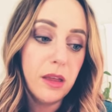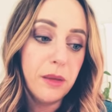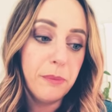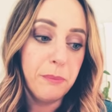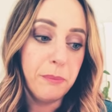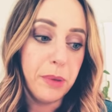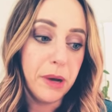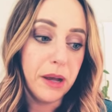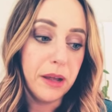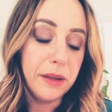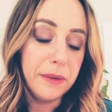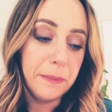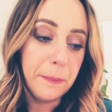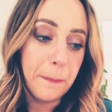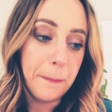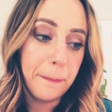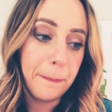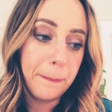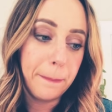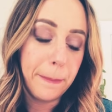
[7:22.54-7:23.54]
But
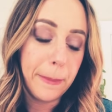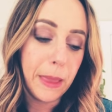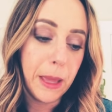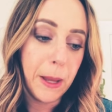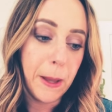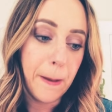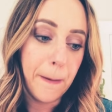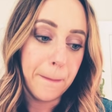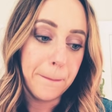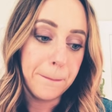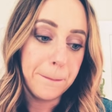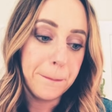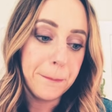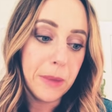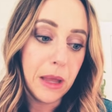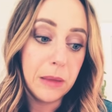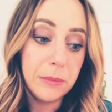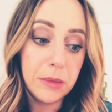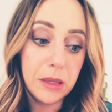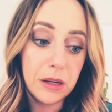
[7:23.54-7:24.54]
um,
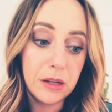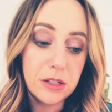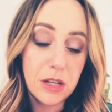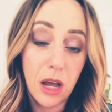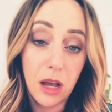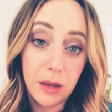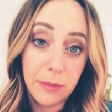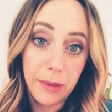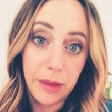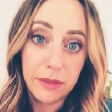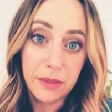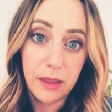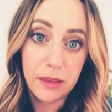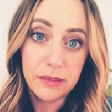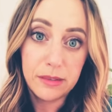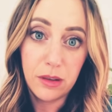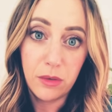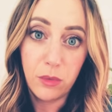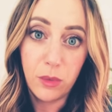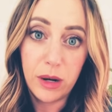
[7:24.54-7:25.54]
I'm going to talk about that
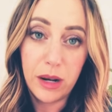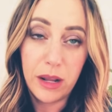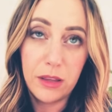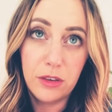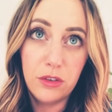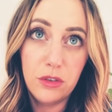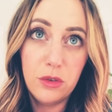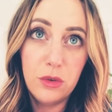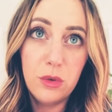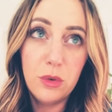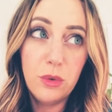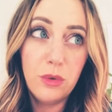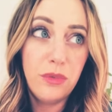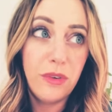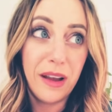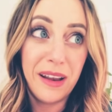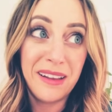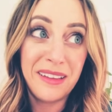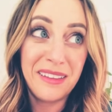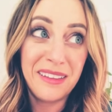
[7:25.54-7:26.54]
stuff when I do
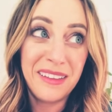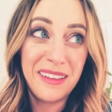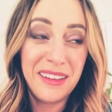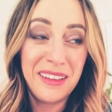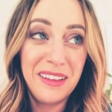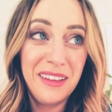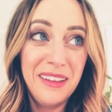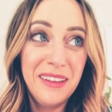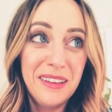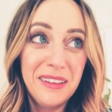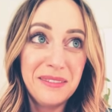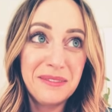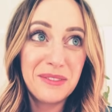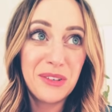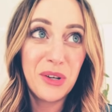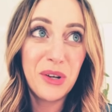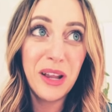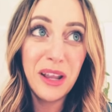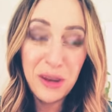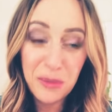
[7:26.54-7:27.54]
finally
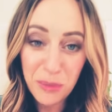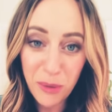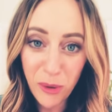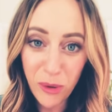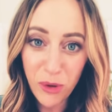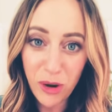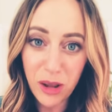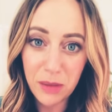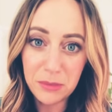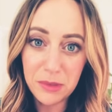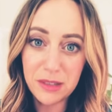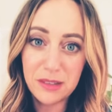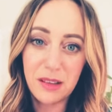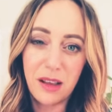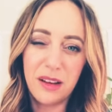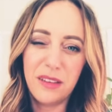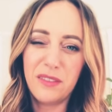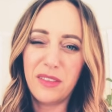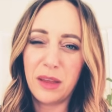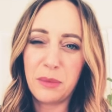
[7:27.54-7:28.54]
create a program that's
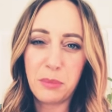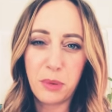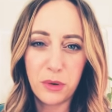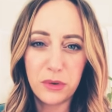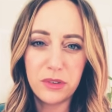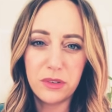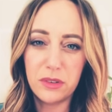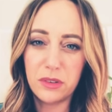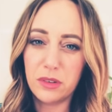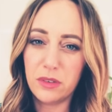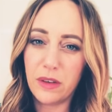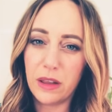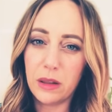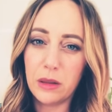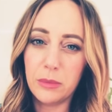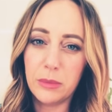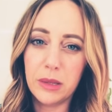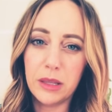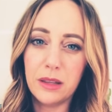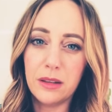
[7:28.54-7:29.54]
kind of like personal
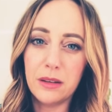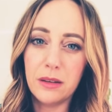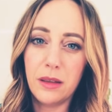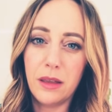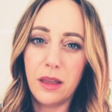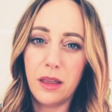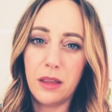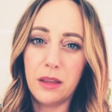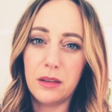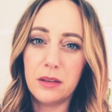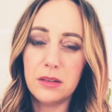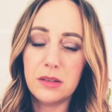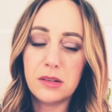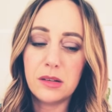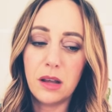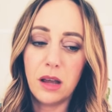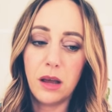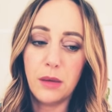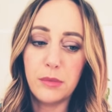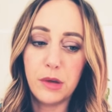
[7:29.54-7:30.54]
development and
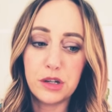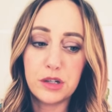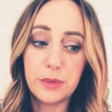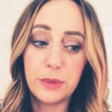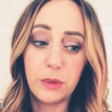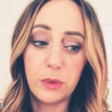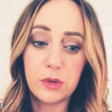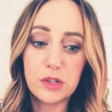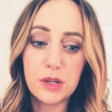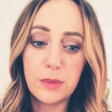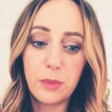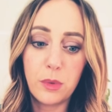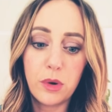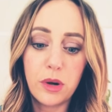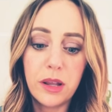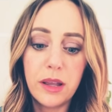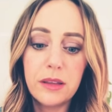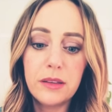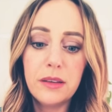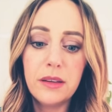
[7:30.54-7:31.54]
um, entrepreneurship
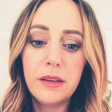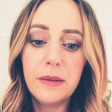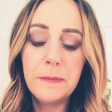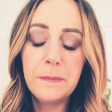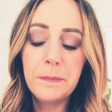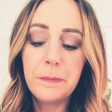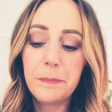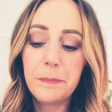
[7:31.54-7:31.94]
oriented.